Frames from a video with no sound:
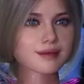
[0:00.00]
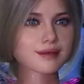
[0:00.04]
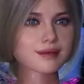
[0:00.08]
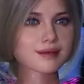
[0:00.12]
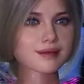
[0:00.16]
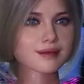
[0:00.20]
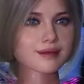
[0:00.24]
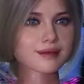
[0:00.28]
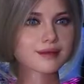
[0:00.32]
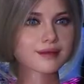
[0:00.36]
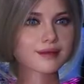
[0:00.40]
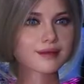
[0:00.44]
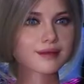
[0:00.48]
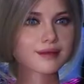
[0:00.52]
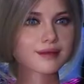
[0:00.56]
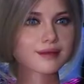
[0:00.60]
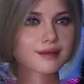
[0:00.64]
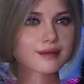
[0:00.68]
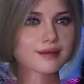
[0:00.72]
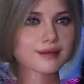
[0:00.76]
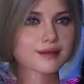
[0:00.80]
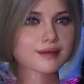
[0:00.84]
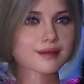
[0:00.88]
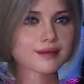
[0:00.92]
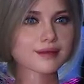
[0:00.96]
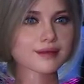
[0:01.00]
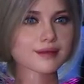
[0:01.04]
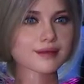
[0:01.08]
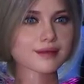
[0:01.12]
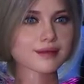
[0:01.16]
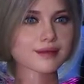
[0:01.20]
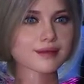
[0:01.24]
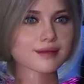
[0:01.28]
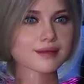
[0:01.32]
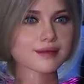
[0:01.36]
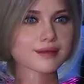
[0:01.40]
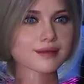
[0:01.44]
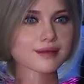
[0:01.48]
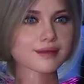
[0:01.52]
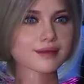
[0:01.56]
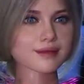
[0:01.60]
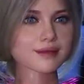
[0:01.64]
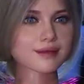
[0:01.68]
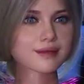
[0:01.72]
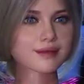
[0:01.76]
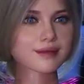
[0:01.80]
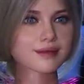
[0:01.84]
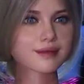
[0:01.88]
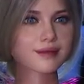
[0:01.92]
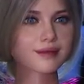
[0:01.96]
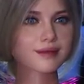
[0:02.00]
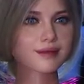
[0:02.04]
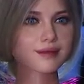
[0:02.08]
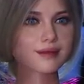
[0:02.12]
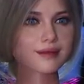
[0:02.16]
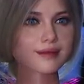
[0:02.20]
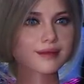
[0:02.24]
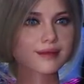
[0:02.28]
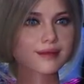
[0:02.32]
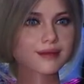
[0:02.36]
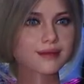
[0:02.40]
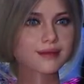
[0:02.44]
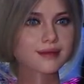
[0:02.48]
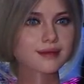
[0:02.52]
(not speaking)